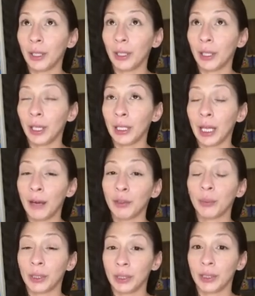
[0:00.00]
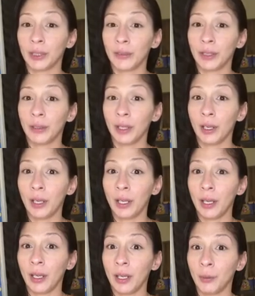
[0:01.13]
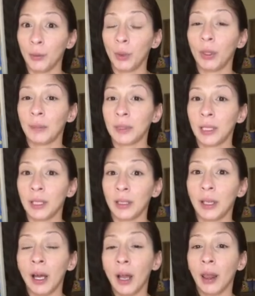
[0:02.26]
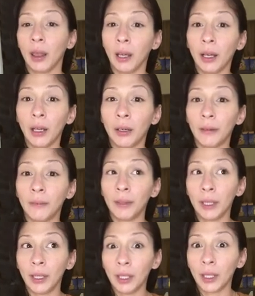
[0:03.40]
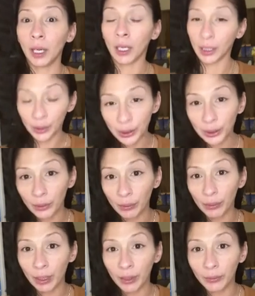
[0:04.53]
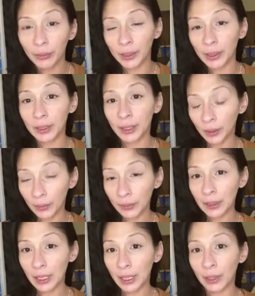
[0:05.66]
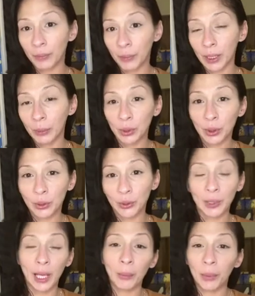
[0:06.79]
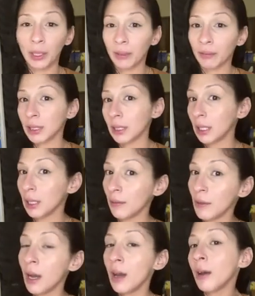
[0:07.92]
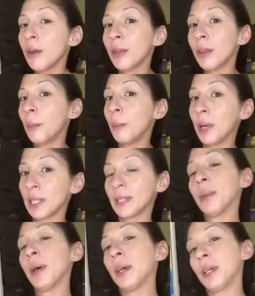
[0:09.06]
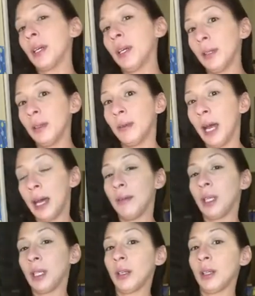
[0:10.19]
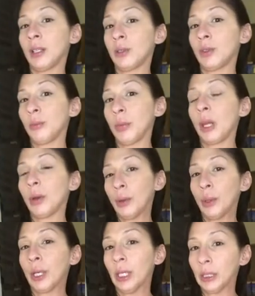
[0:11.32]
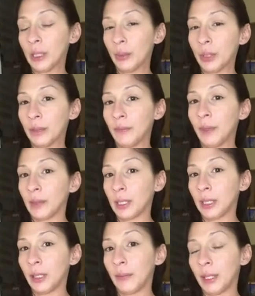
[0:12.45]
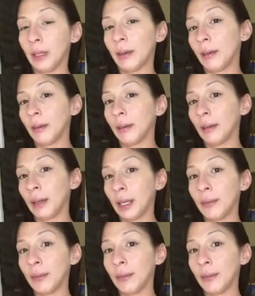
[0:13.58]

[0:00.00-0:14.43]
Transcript: and everyone deserves it, and will obtain love, unconditional love for themselves. And if we're able to do that, we can receive the best part of having a soulmate or someone very significant in our life,